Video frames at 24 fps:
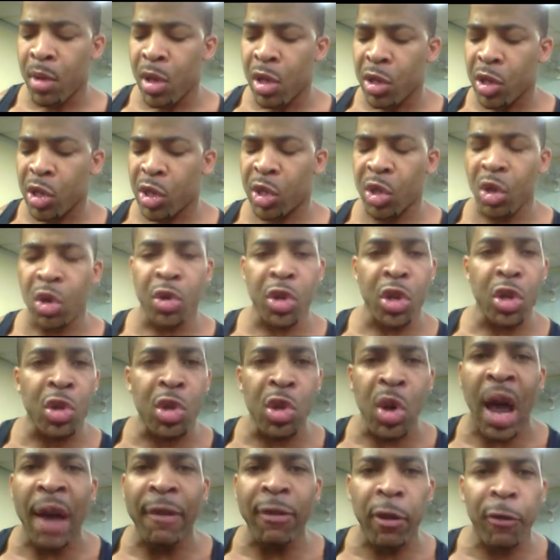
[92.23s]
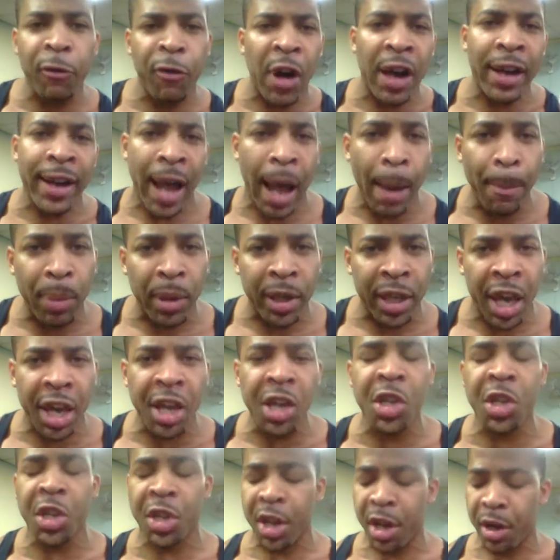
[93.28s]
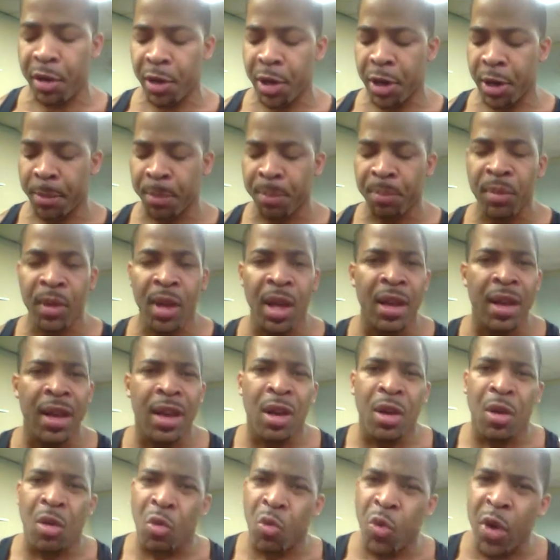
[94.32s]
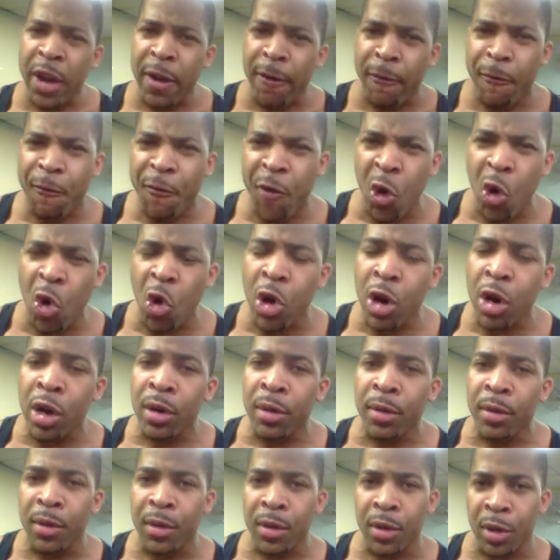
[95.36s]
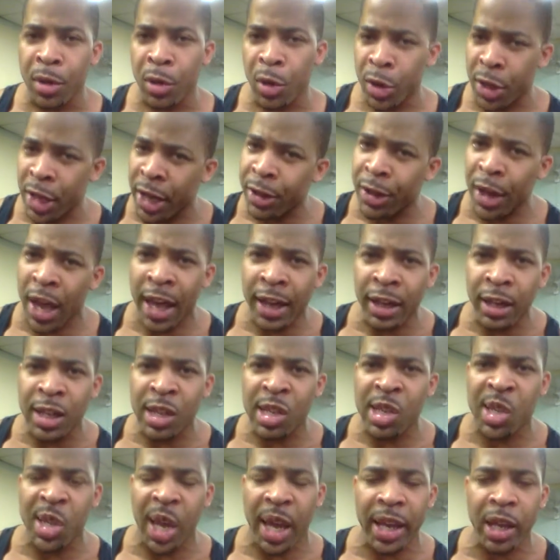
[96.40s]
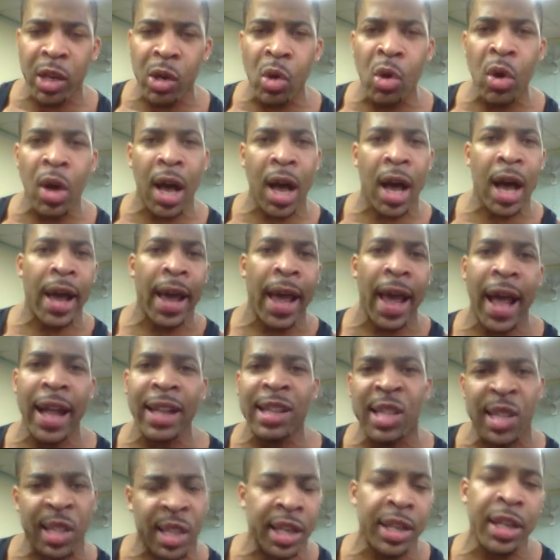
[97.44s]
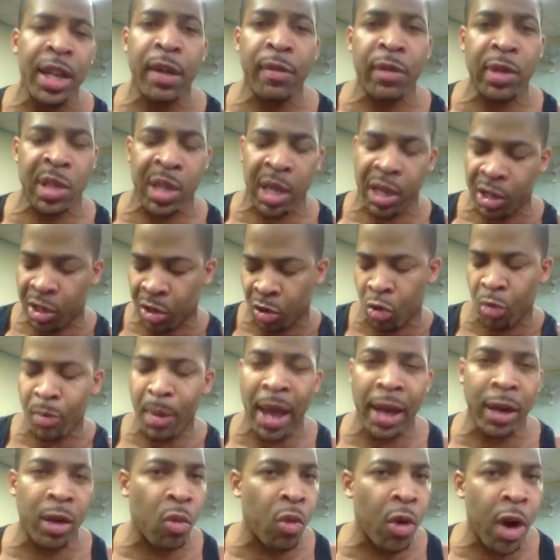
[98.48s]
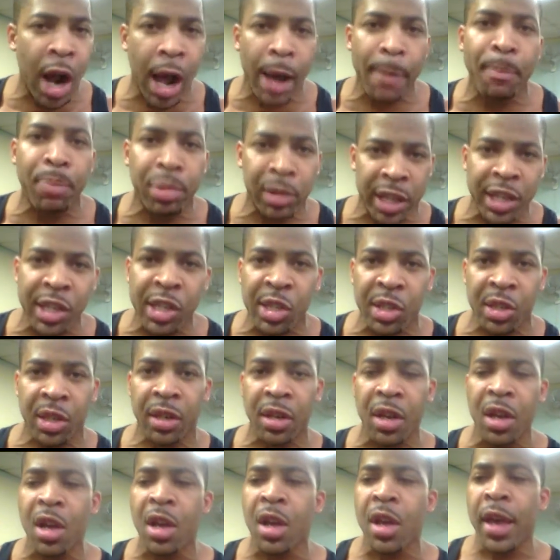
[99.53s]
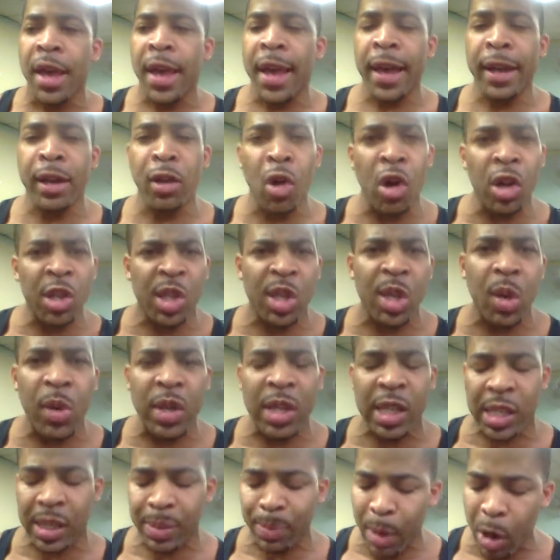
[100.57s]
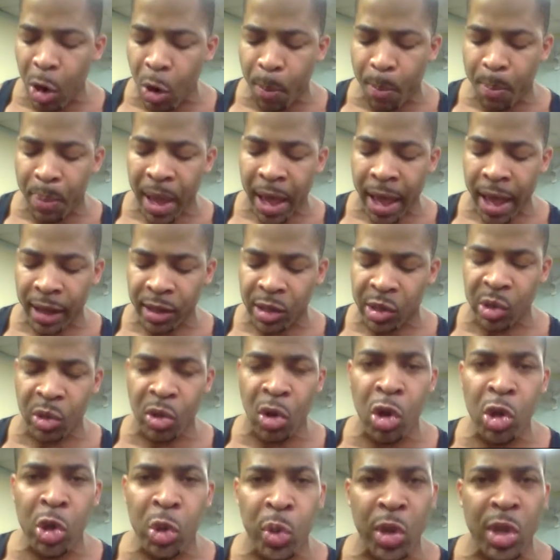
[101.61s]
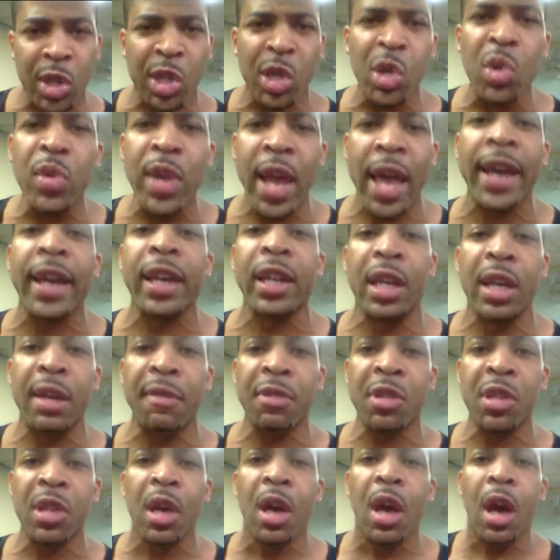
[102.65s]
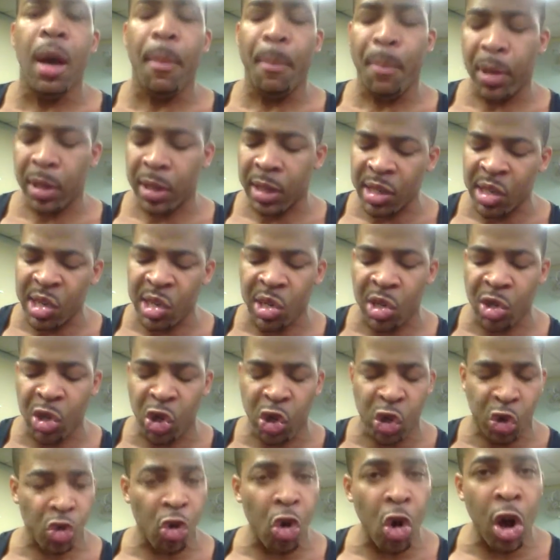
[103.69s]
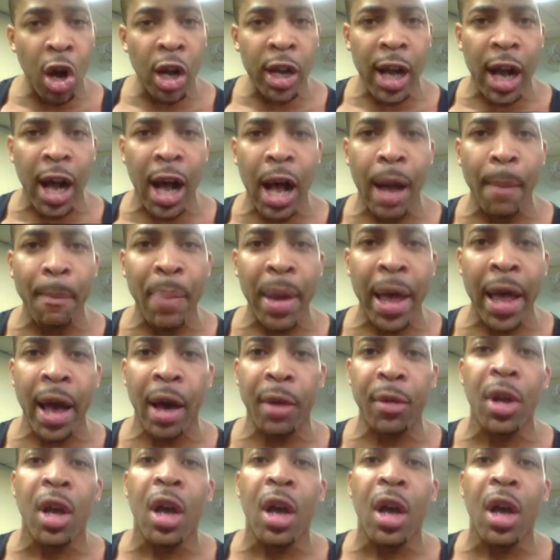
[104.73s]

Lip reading: So you do have to find an application area. Week 4, near the end of the cycle, I had skin irritation no matter where I placed it. And also it smelled bad. So those were 2 negatives. But this is a strong compound.